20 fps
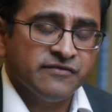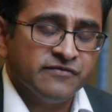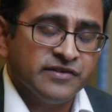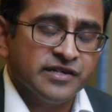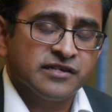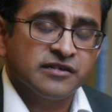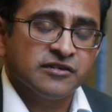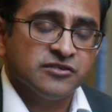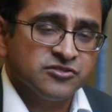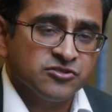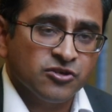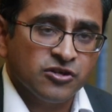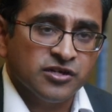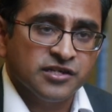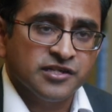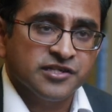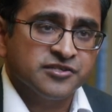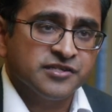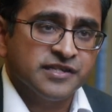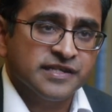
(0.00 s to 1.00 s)
vendor
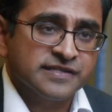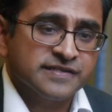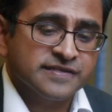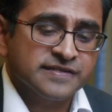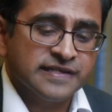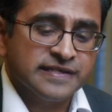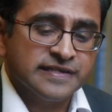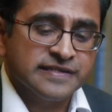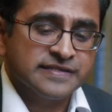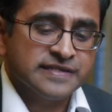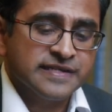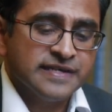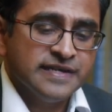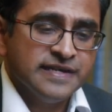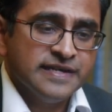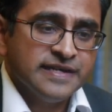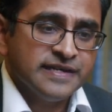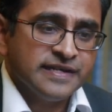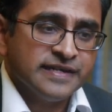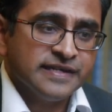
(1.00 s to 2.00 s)
consolidation exercise,
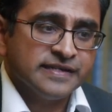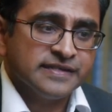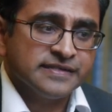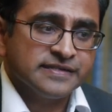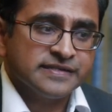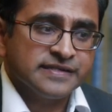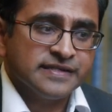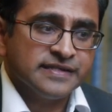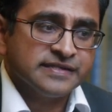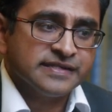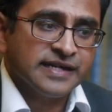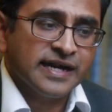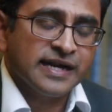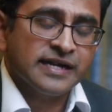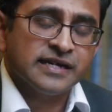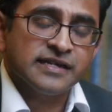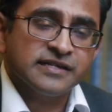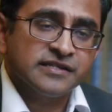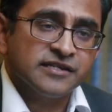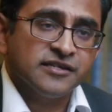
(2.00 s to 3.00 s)
is
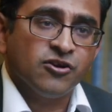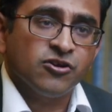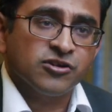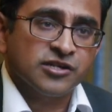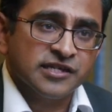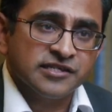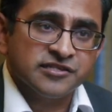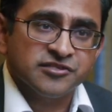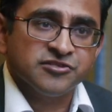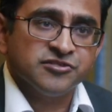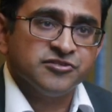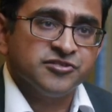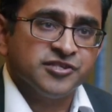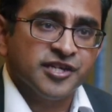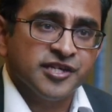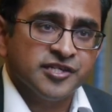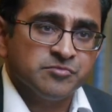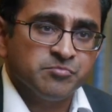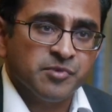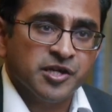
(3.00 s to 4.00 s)
handling the organization
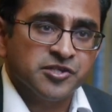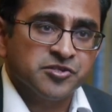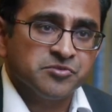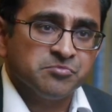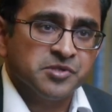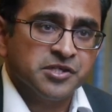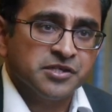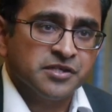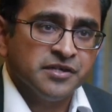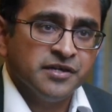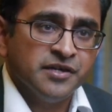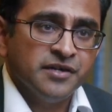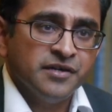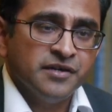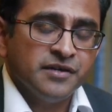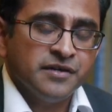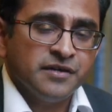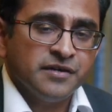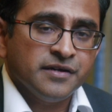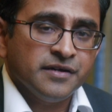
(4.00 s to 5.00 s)
change management.
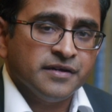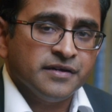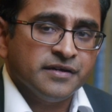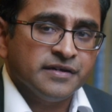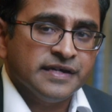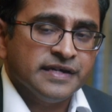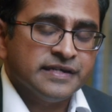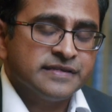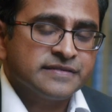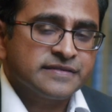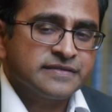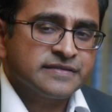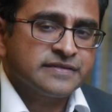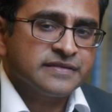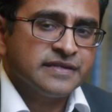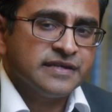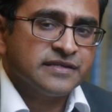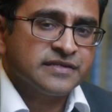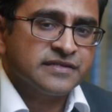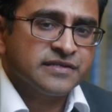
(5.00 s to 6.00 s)
It's
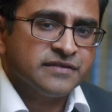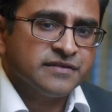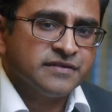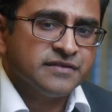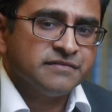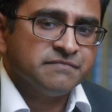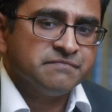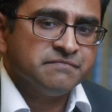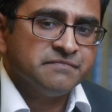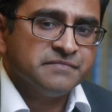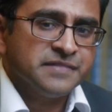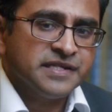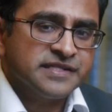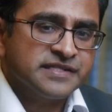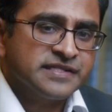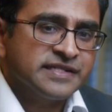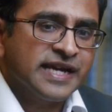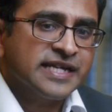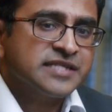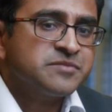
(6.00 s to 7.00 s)

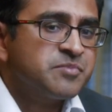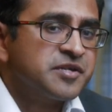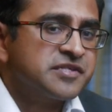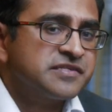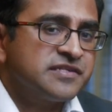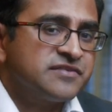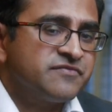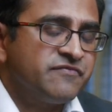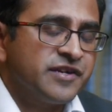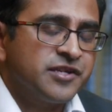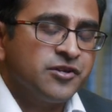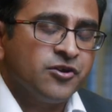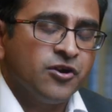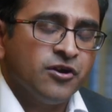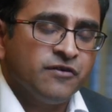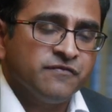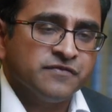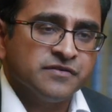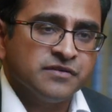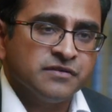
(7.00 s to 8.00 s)
an aspect that's very
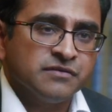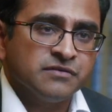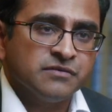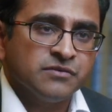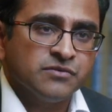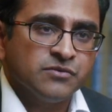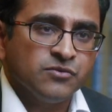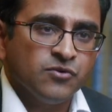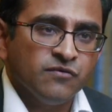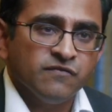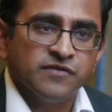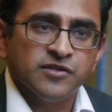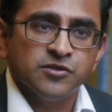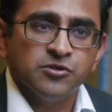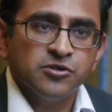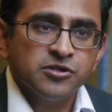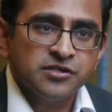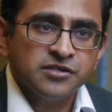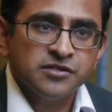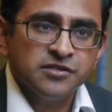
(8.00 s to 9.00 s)
often
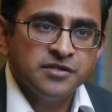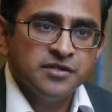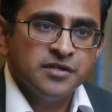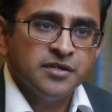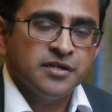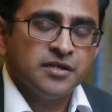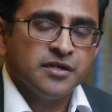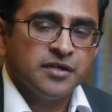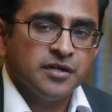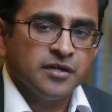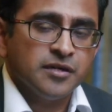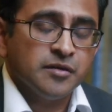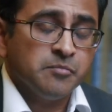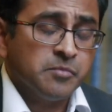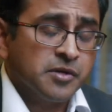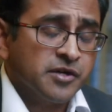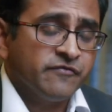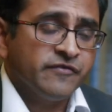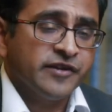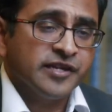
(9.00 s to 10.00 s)
overlooked,
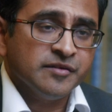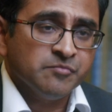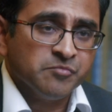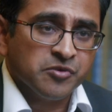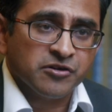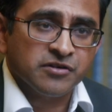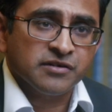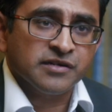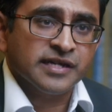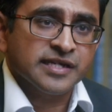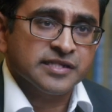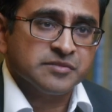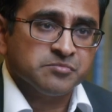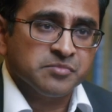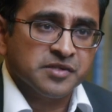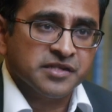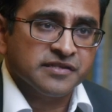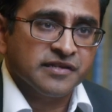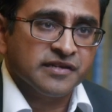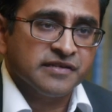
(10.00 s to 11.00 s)
but a very important
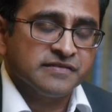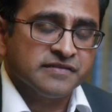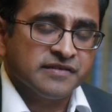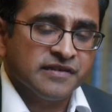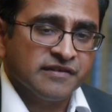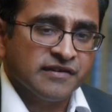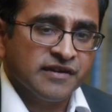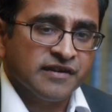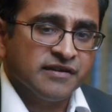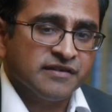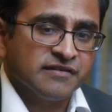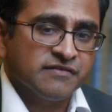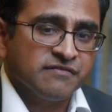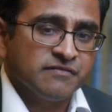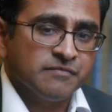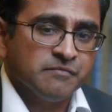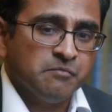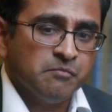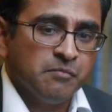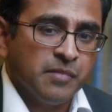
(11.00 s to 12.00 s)
aspect. There are
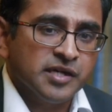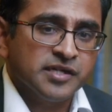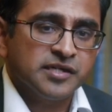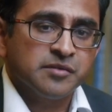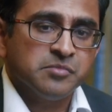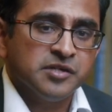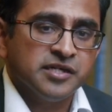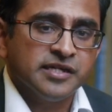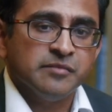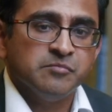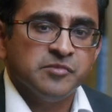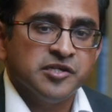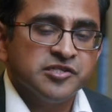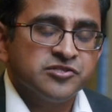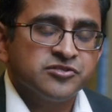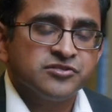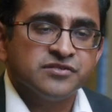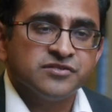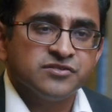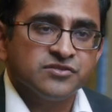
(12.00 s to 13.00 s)
multiple
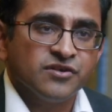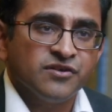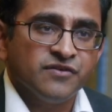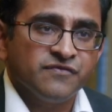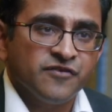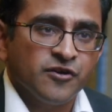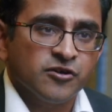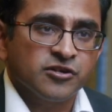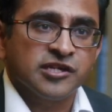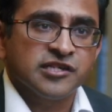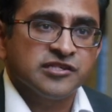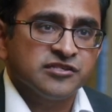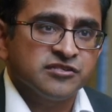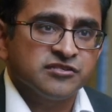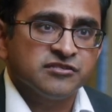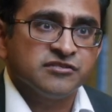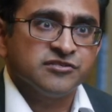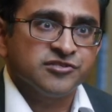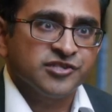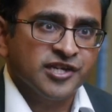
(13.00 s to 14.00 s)
dimensions of
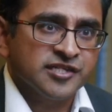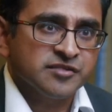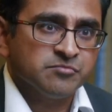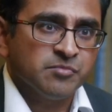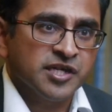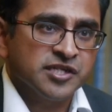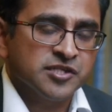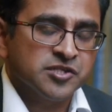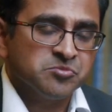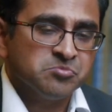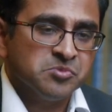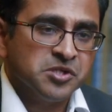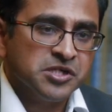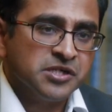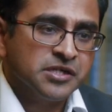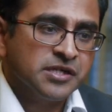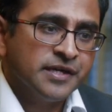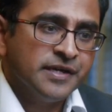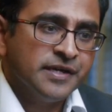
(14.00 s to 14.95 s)
organization change management